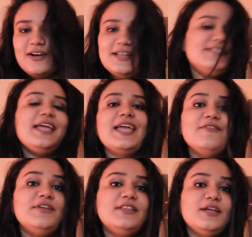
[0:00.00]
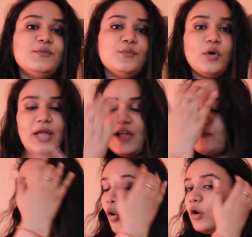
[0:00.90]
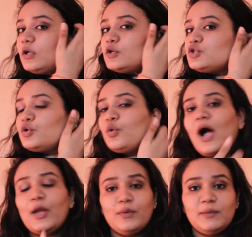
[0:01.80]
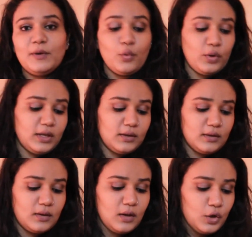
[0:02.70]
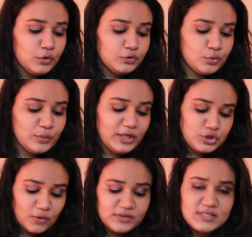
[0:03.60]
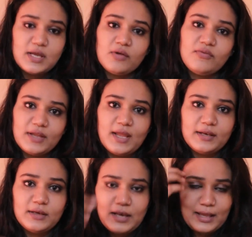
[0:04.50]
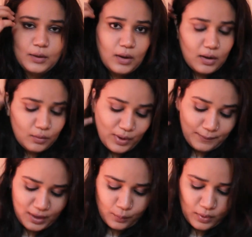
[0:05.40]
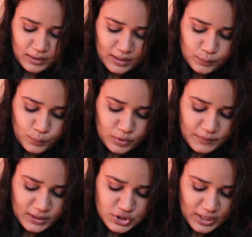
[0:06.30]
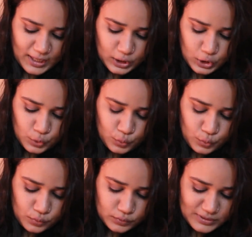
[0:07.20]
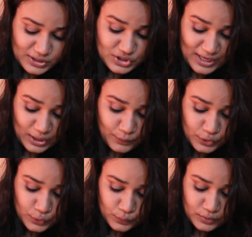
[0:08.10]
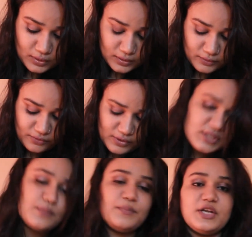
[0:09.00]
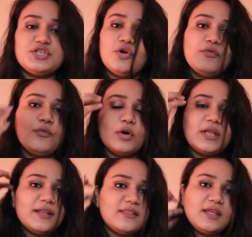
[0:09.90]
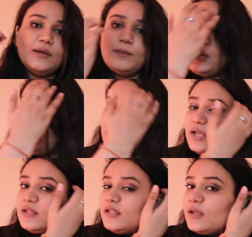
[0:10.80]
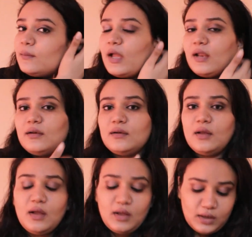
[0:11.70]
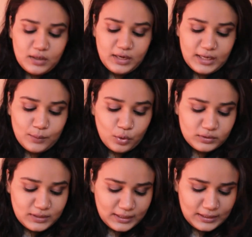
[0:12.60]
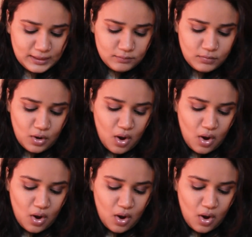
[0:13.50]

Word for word: is like everything what I have bought. So I will be going through each of the stuff again, like one by one, and will be sharing you like sharing with you the first impression of what I think by looking at them and reading what they claim.